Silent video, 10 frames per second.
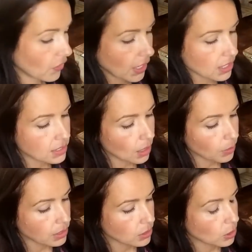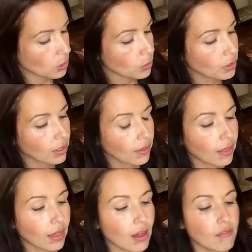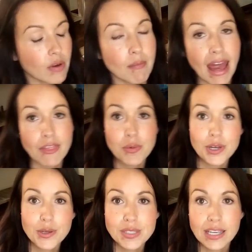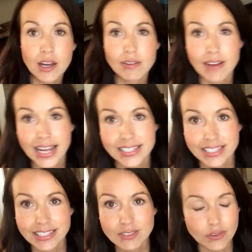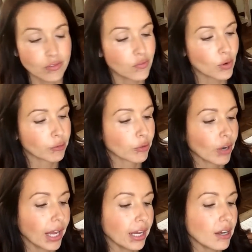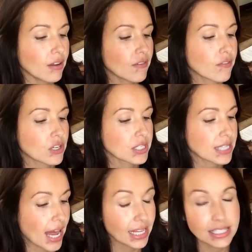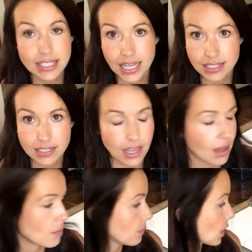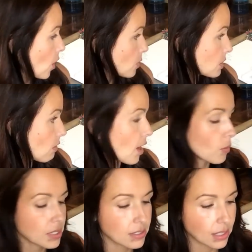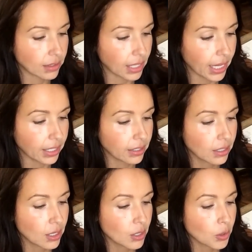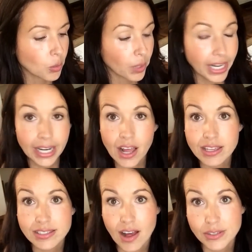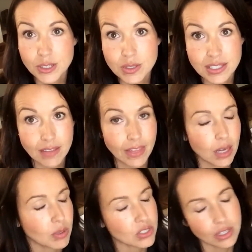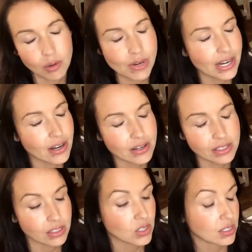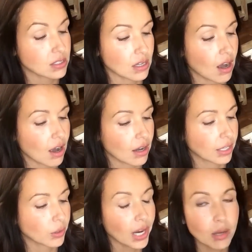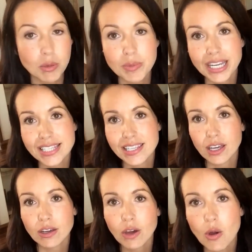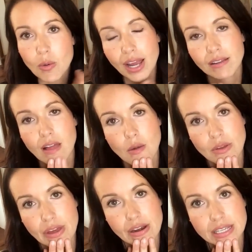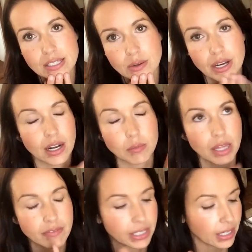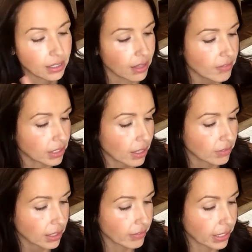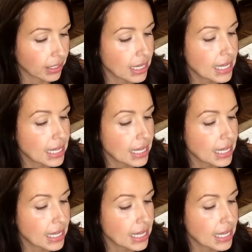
the things that we do, for math, we're using Horizons for 4th grade. For science, that goes along with Sonlight. Reading is also Sonlight, which their readers just are incredible because they go right along with our history, and I'm loving it. I love it, love it, love it.